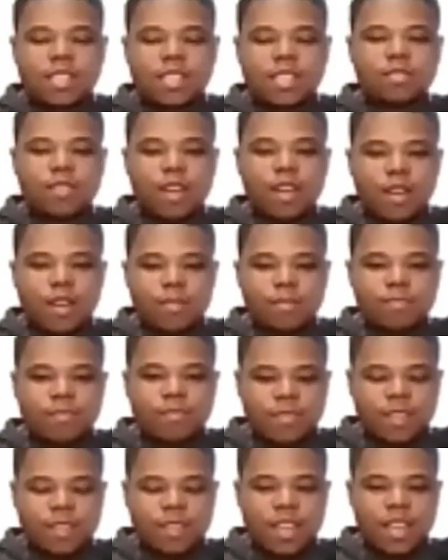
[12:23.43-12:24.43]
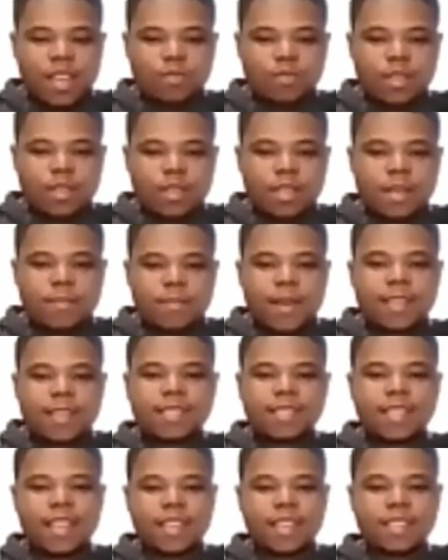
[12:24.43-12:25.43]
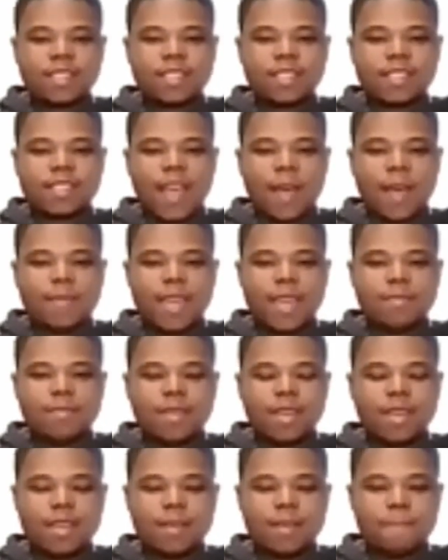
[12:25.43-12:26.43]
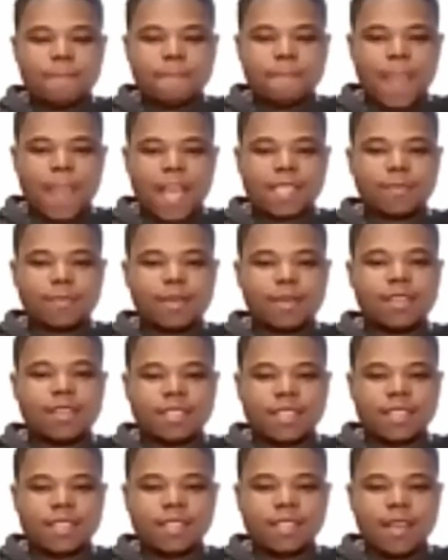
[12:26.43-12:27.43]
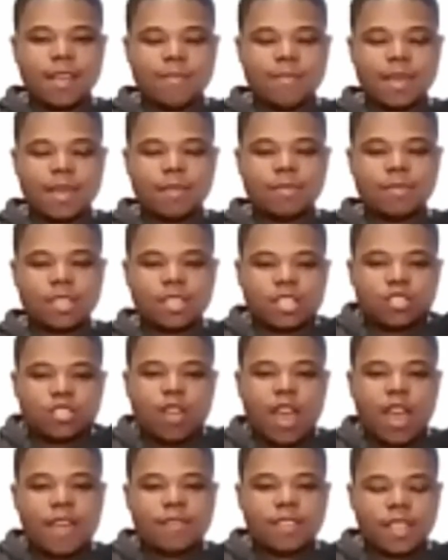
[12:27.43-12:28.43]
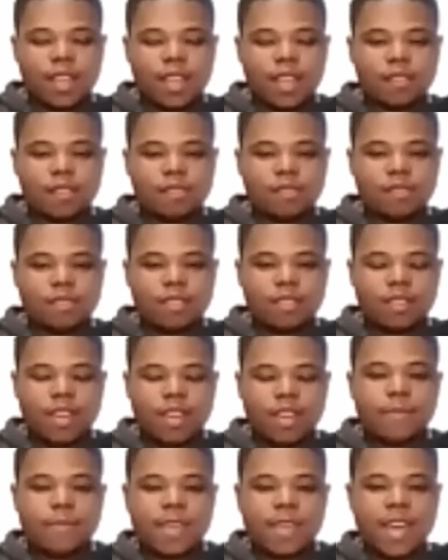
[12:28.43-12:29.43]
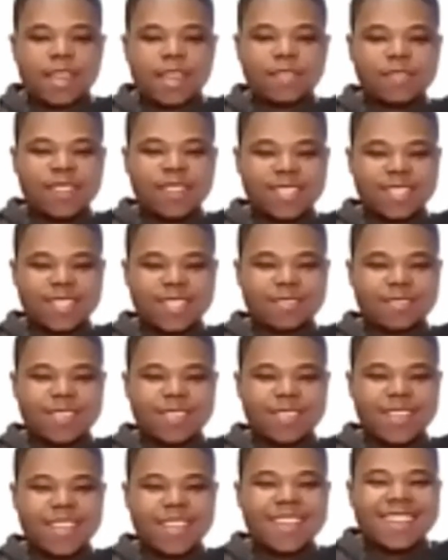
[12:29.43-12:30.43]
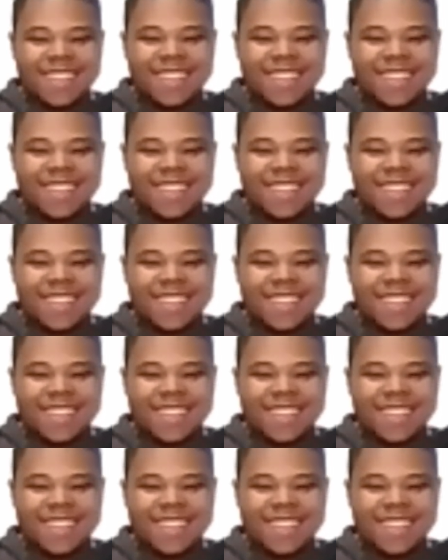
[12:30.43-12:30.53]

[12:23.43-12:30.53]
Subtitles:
Rising Ground is one of the best things that made me as a person to be able to strive in life. Happy anniversary.